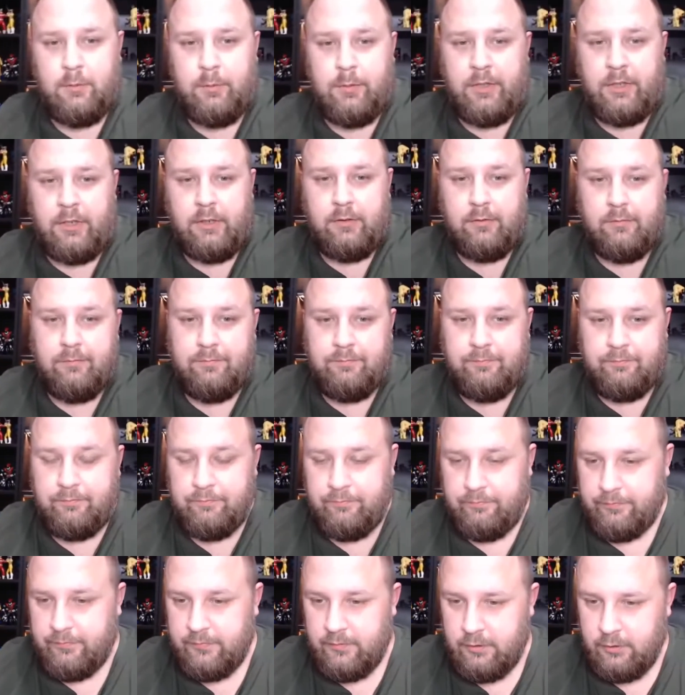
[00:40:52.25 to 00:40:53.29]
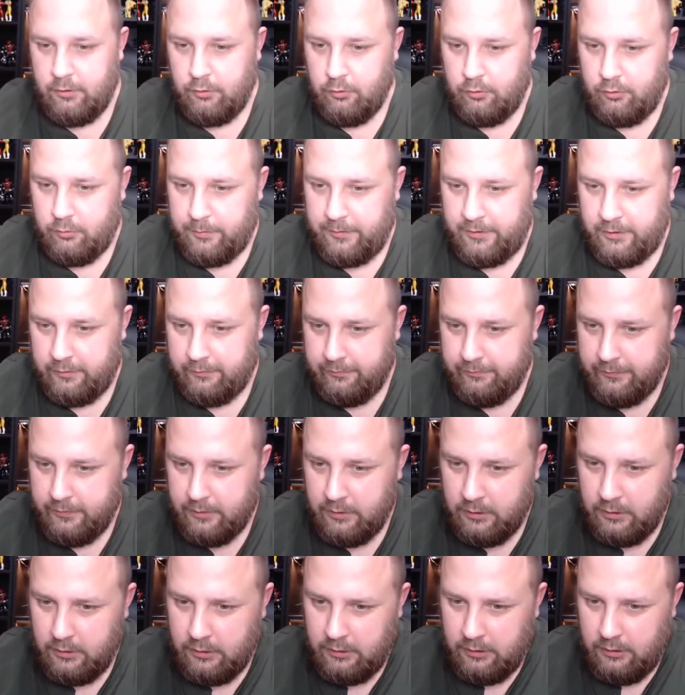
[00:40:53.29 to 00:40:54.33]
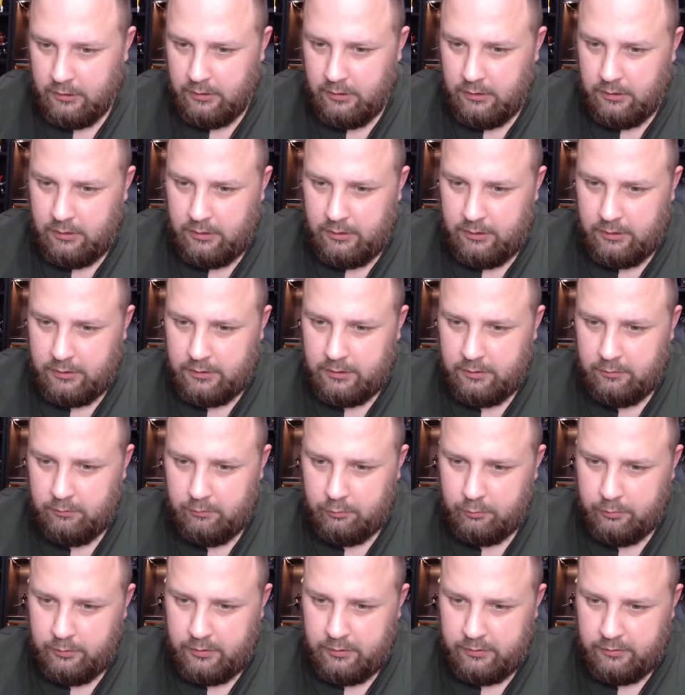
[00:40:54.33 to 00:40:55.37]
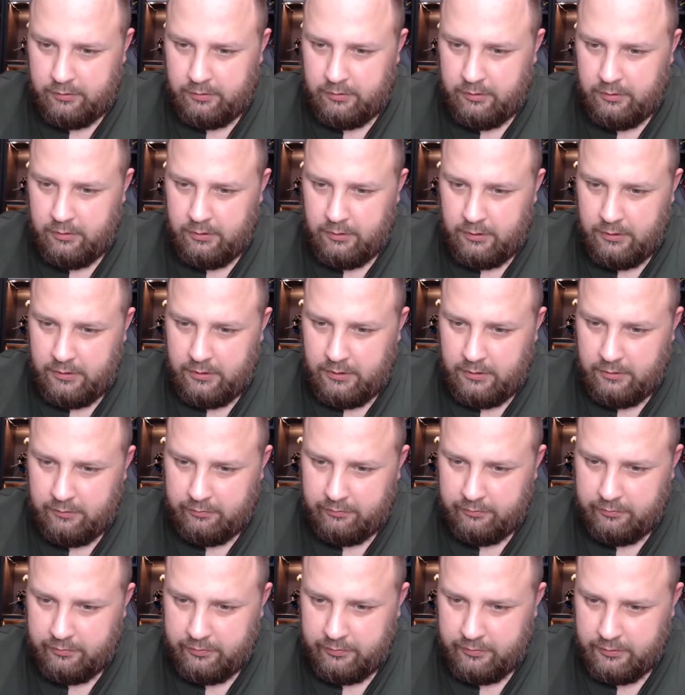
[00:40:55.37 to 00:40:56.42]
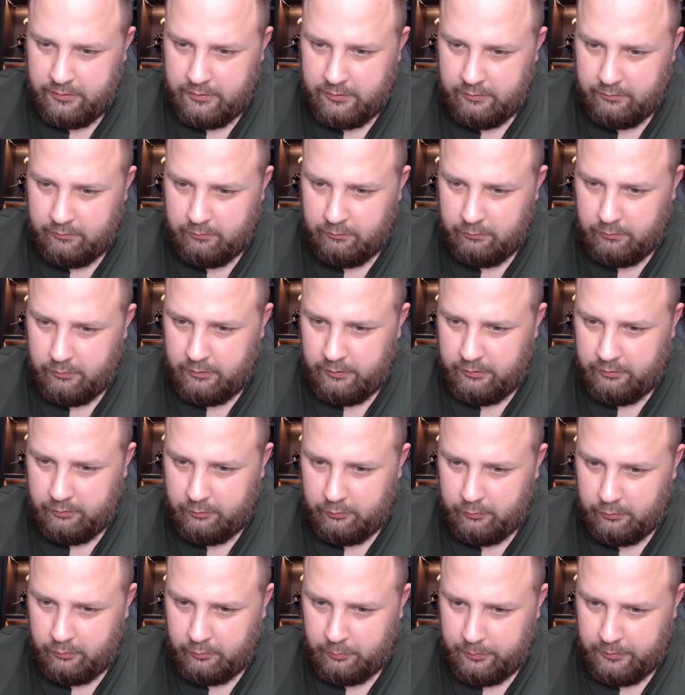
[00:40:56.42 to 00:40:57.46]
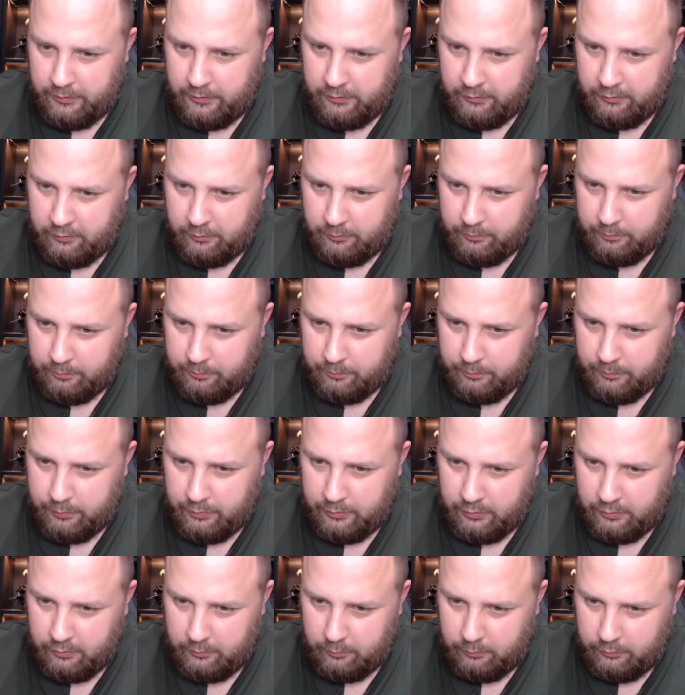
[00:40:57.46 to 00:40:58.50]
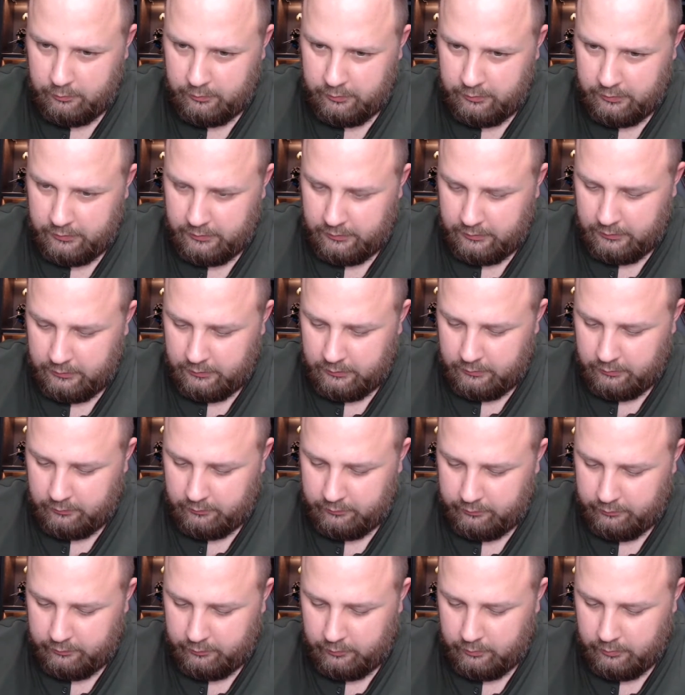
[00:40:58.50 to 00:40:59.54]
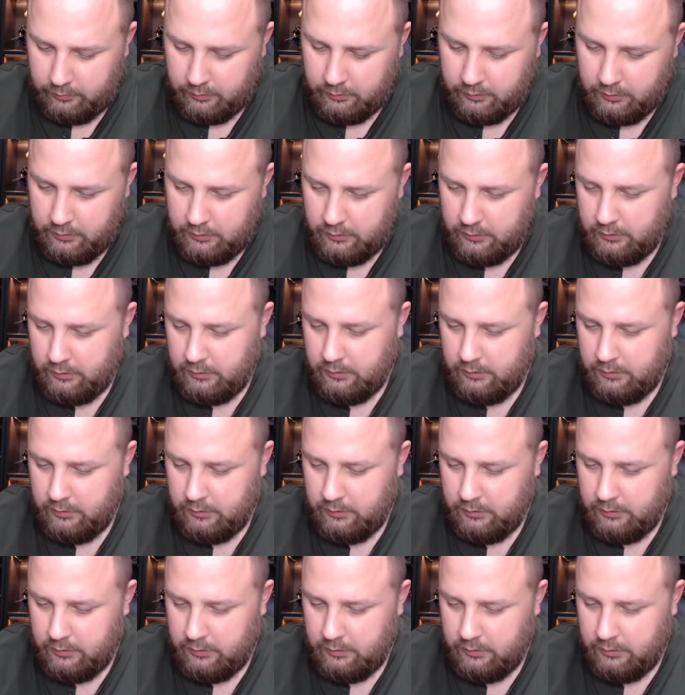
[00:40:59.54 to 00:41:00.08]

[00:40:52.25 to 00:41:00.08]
a pain. A huge pain. I kind of wish we had a TF resource page comparable to Dalong for